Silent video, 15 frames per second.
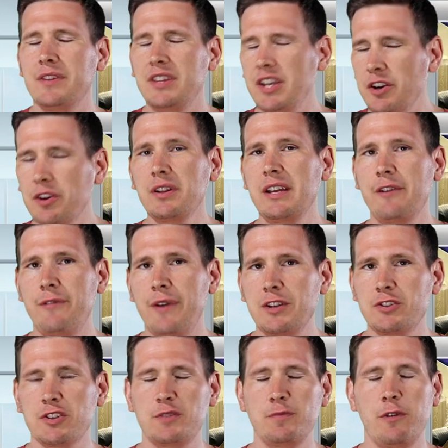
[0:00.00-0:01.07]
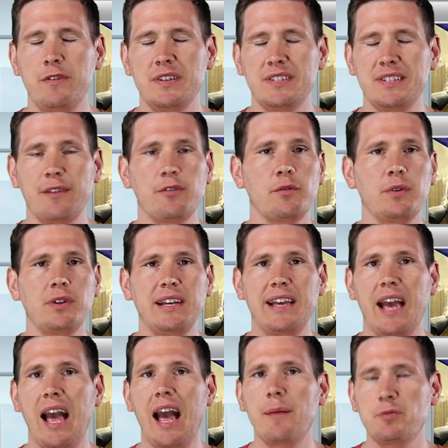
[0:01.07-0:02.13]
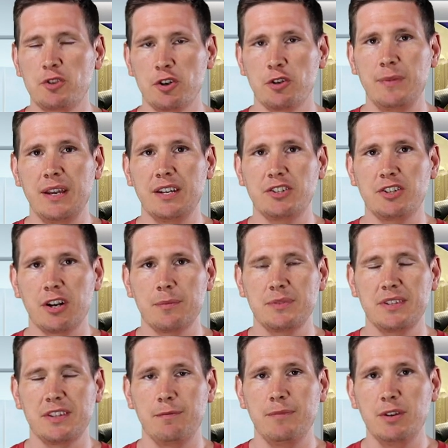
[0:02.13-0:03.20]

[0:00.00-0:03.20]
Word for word: The early Avengers movies never really captured me in terms of the